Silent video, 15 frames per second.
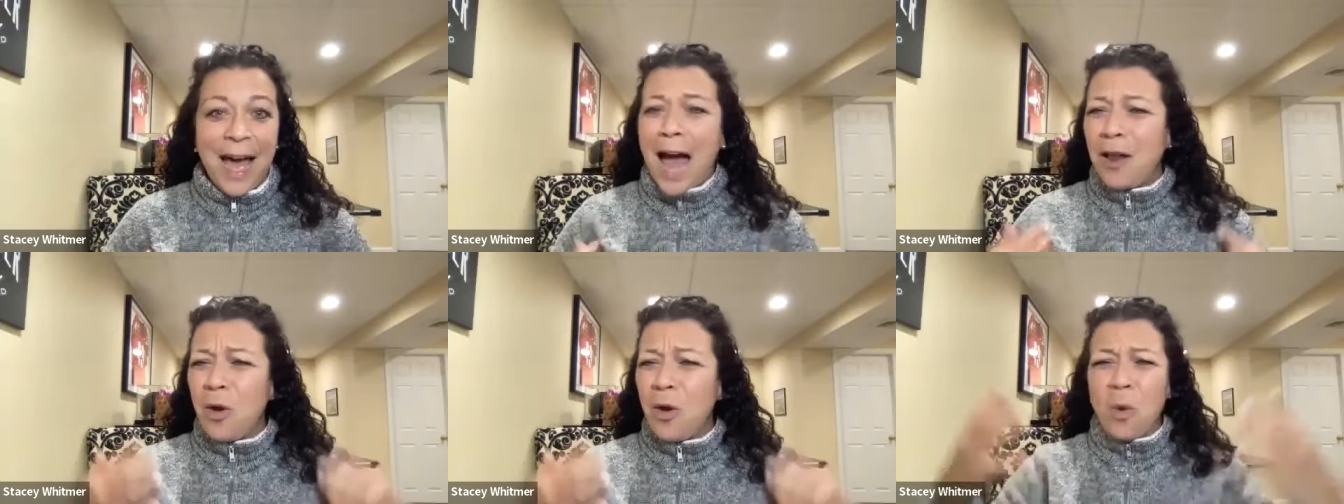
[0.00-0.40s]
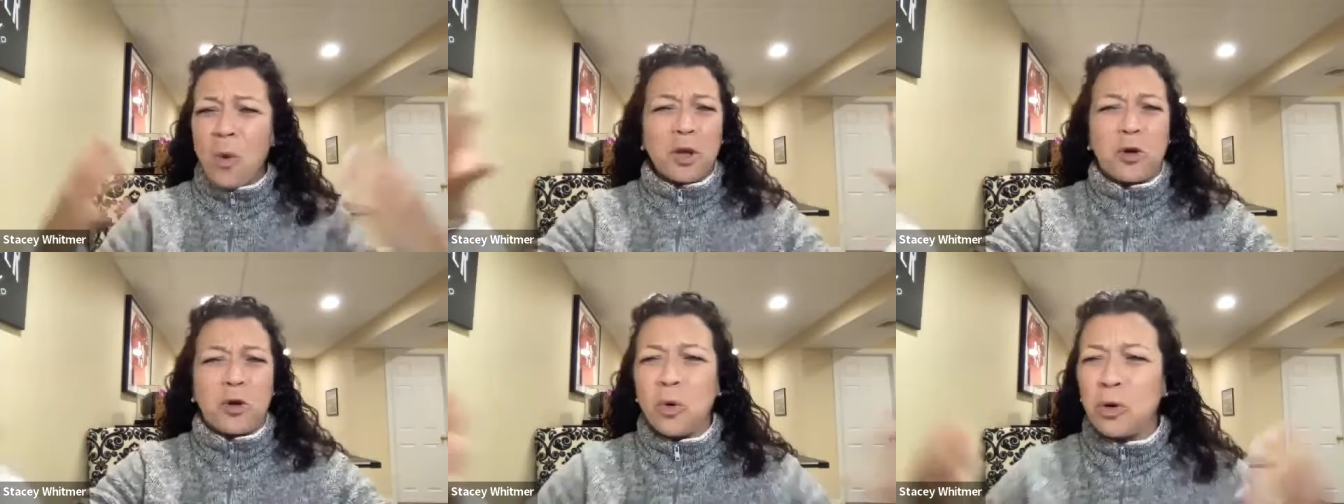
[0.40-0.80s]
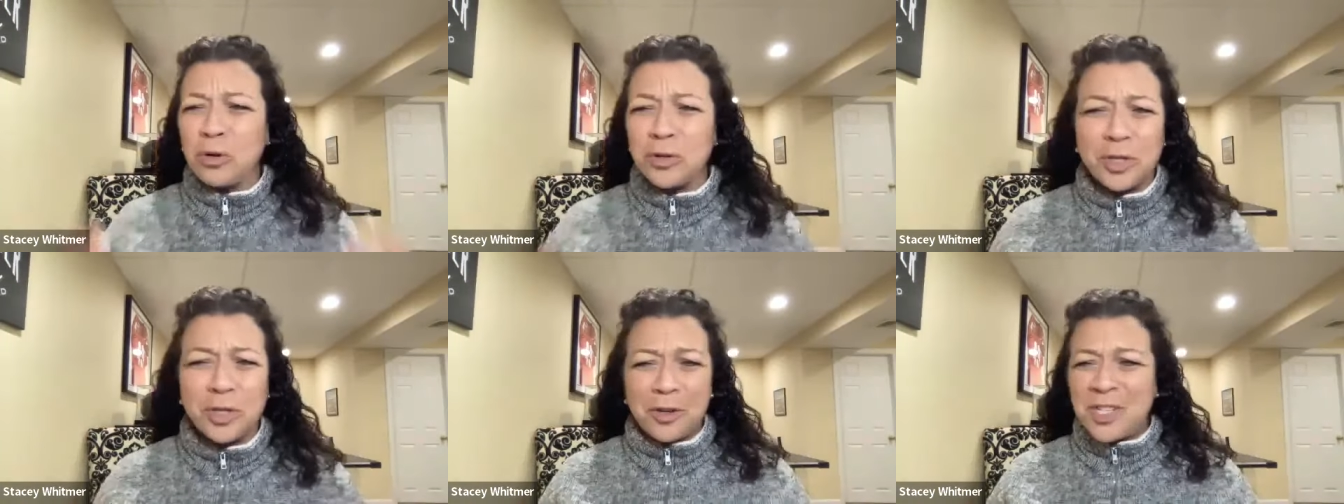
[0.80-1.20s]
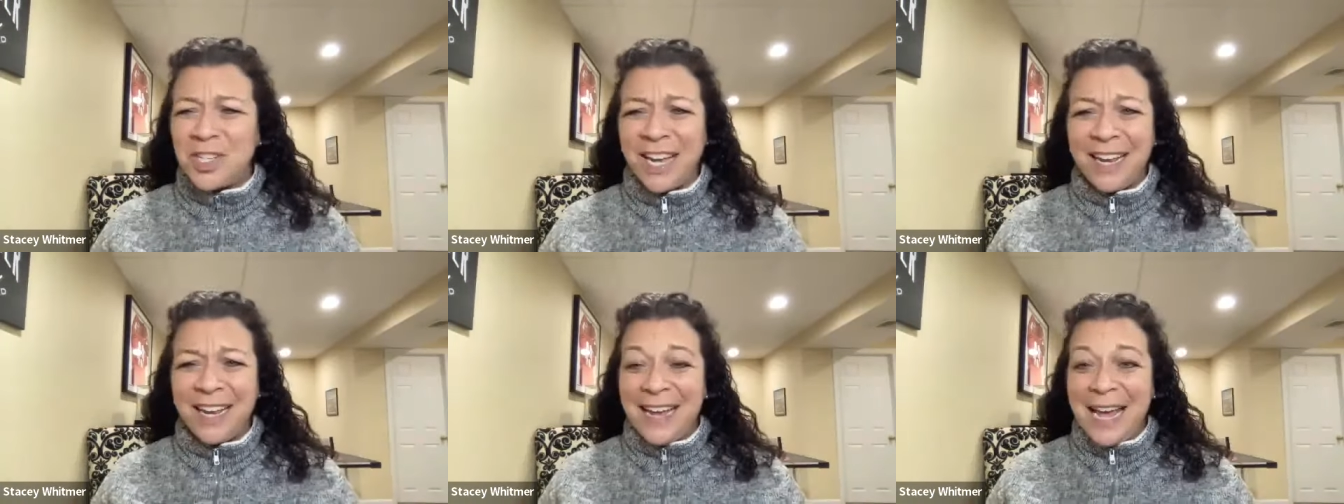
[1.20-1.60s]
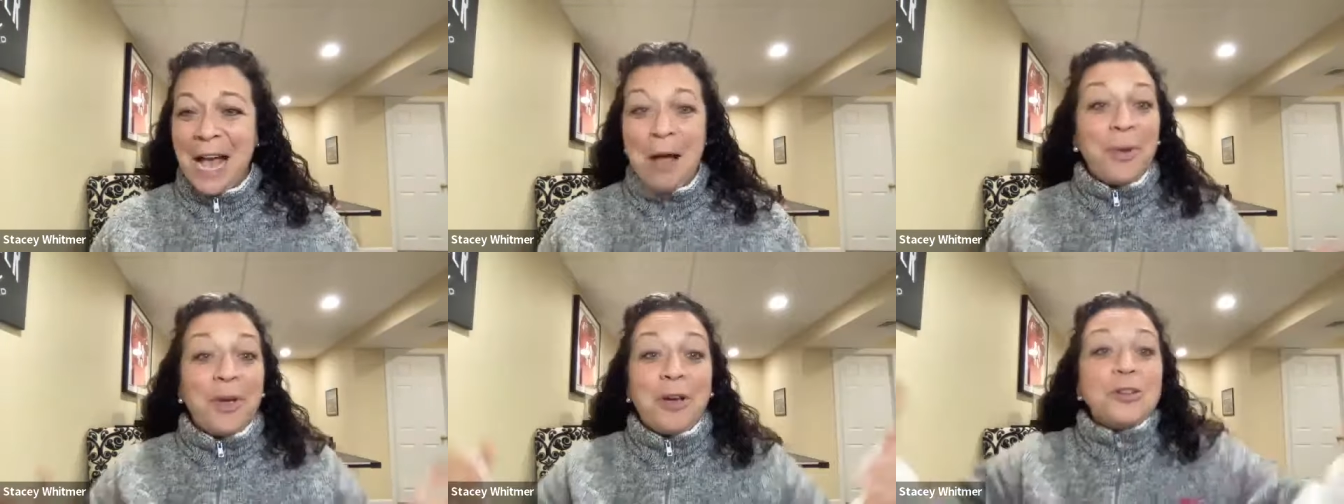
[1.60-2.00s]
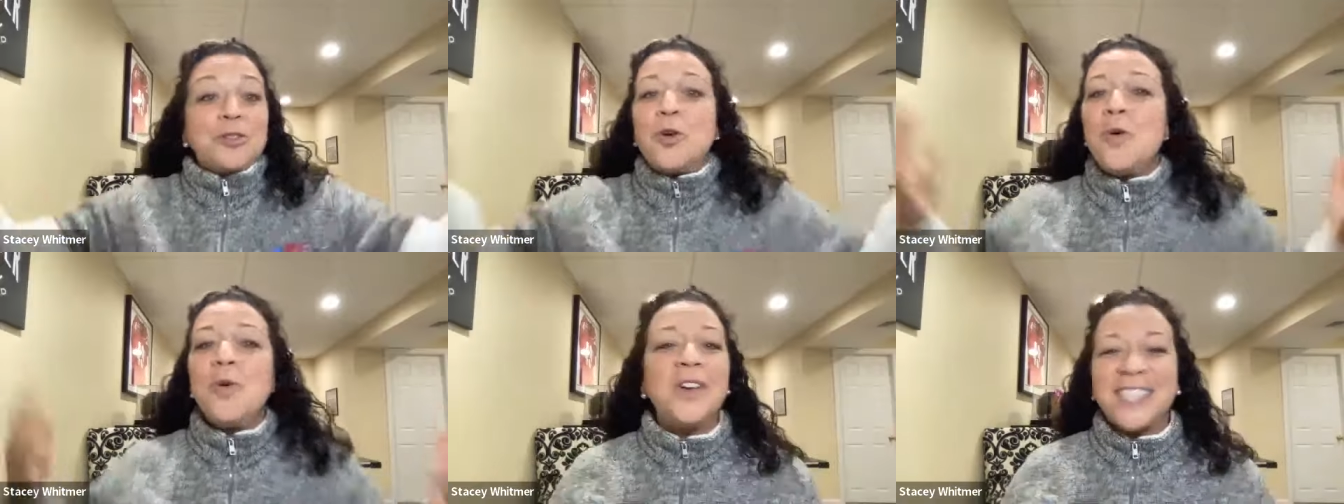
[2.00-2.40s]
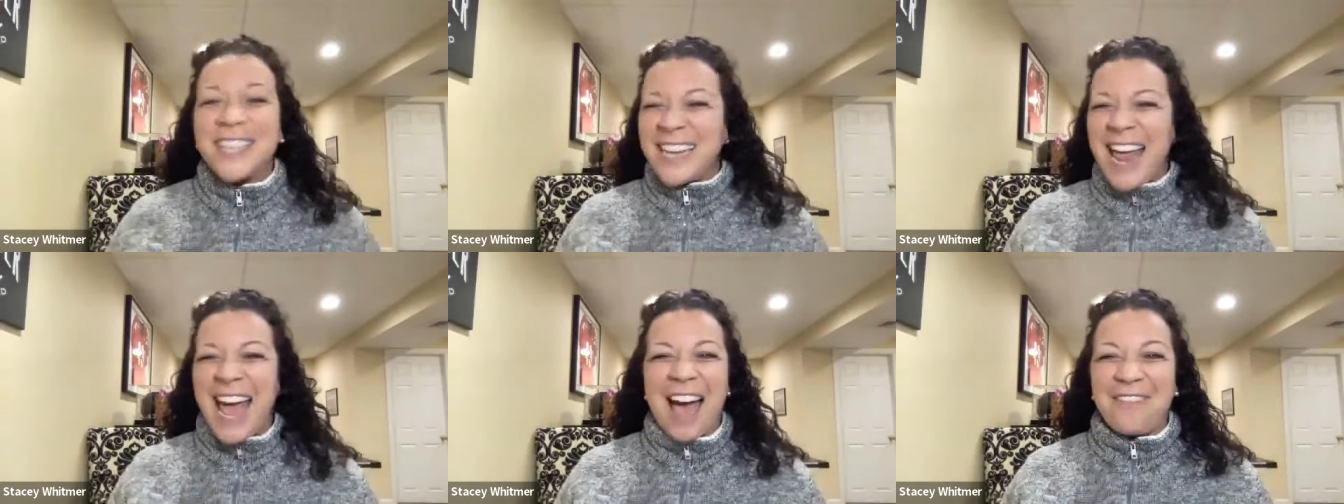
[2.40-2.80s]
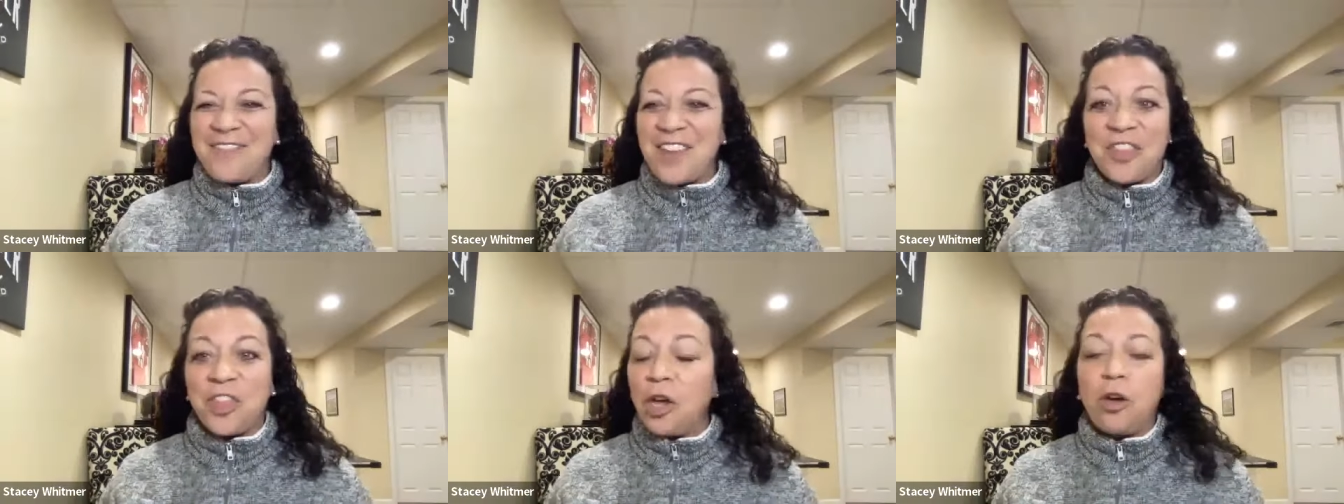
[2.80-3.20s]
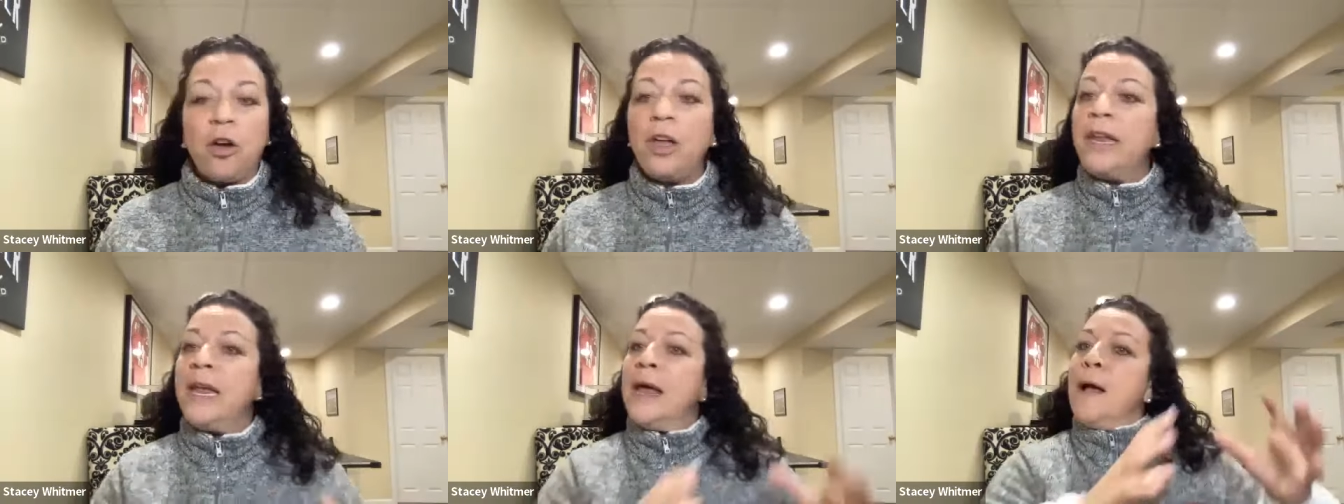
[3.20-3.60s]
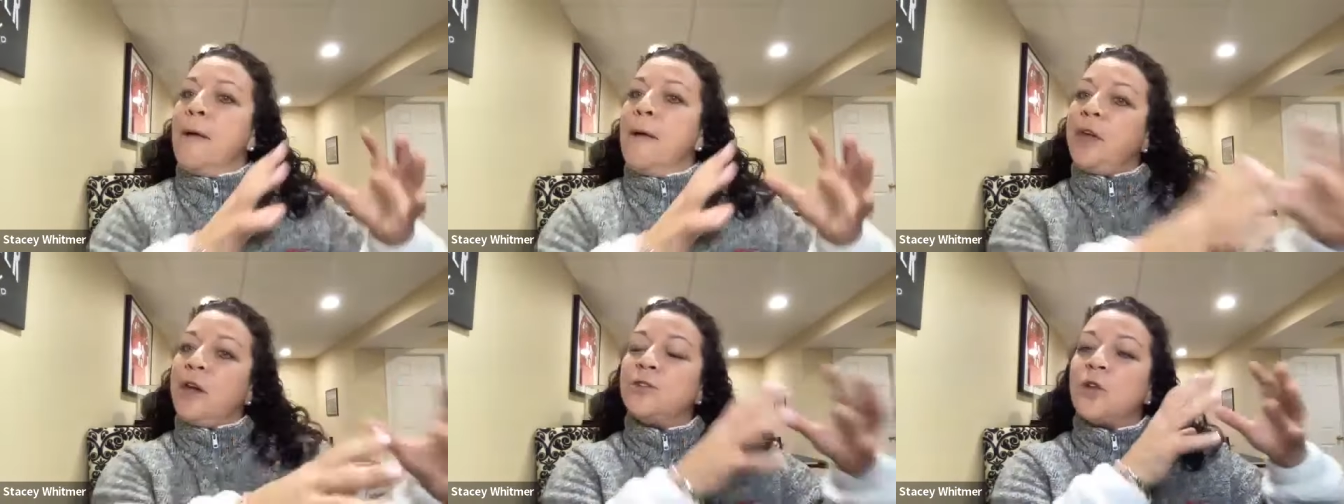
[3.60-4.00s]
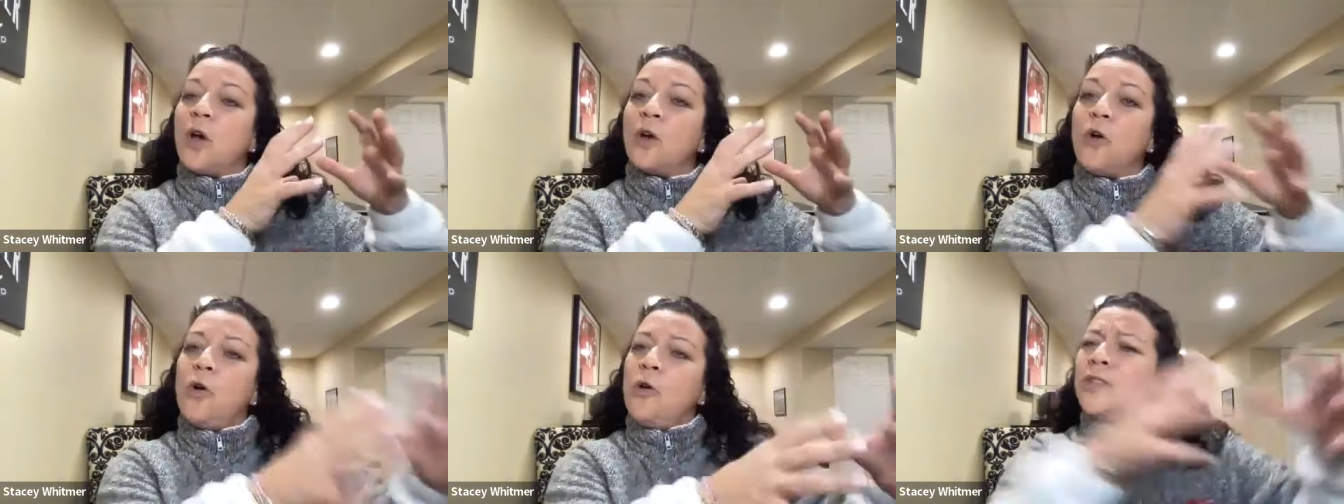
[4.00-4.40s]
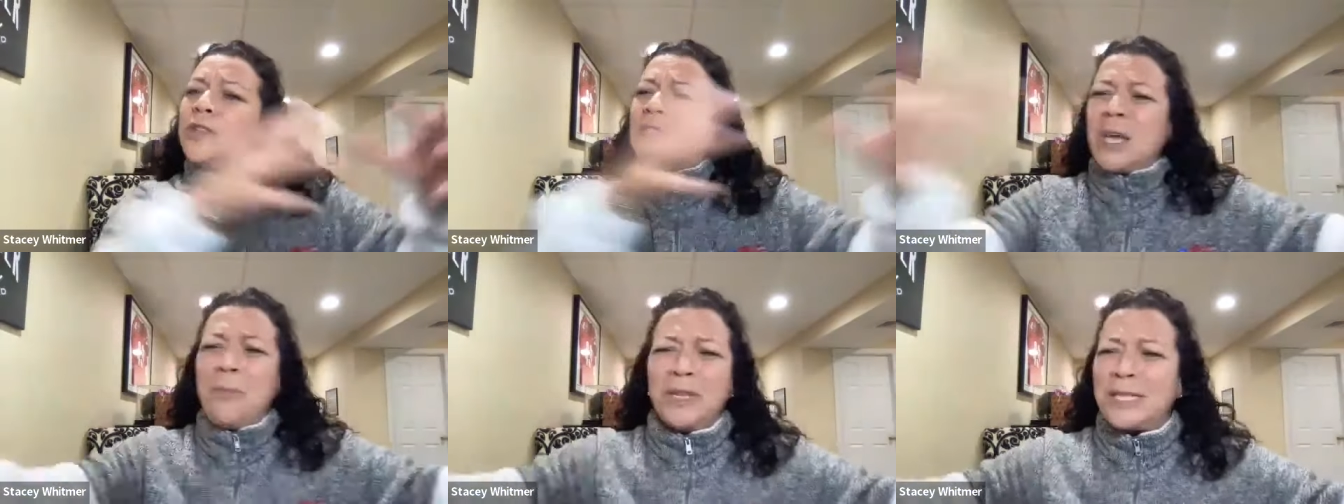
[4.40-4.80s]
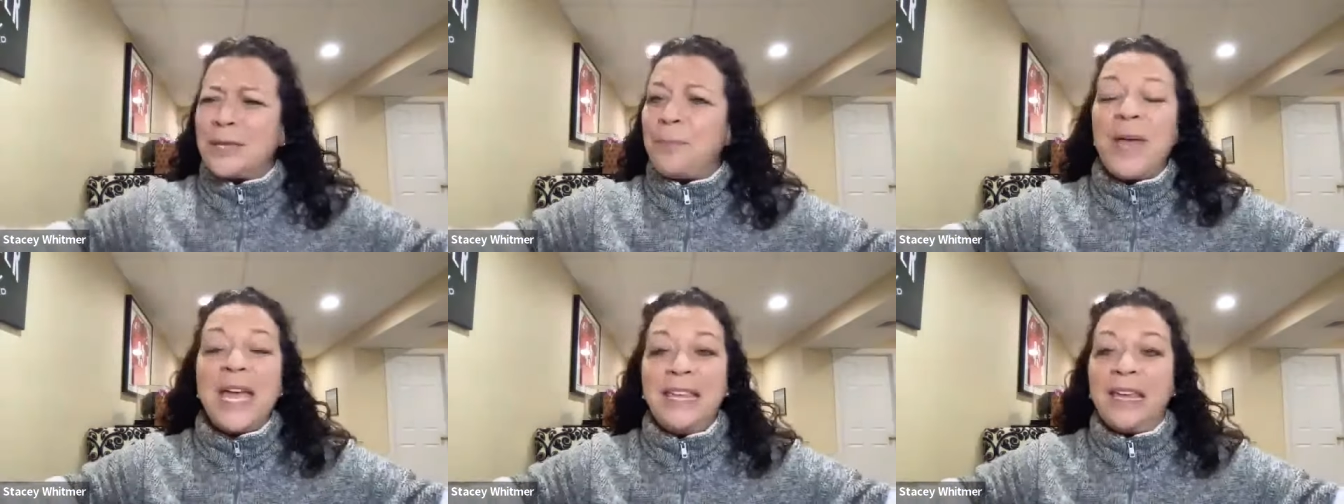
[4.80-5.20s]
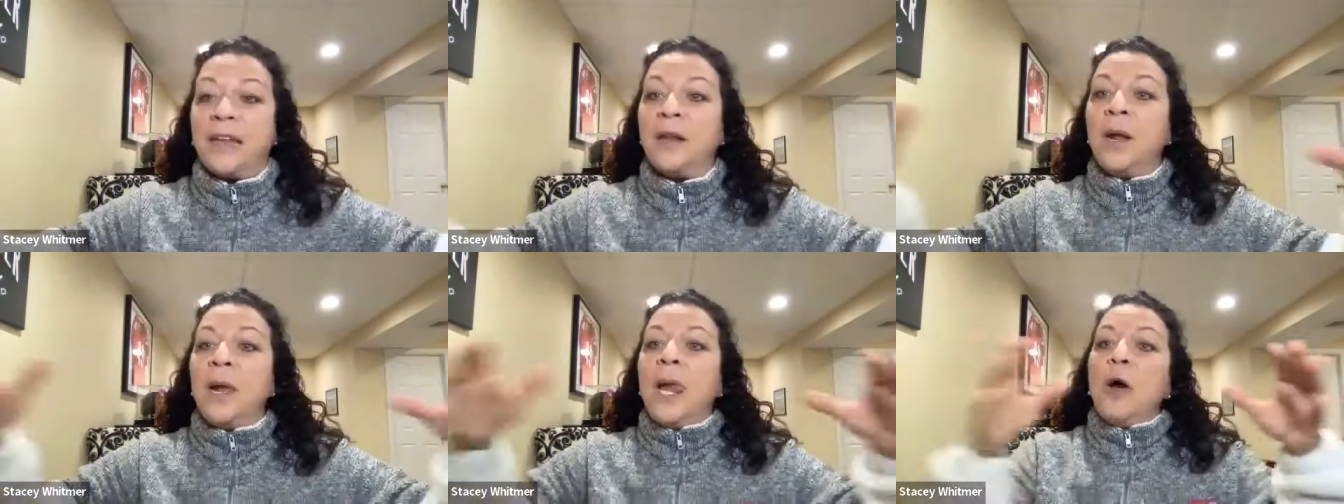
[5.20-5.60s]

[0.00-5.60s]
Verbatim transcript: I don't want to Google search it because Google's going to have nothing good because Google someone's opinion.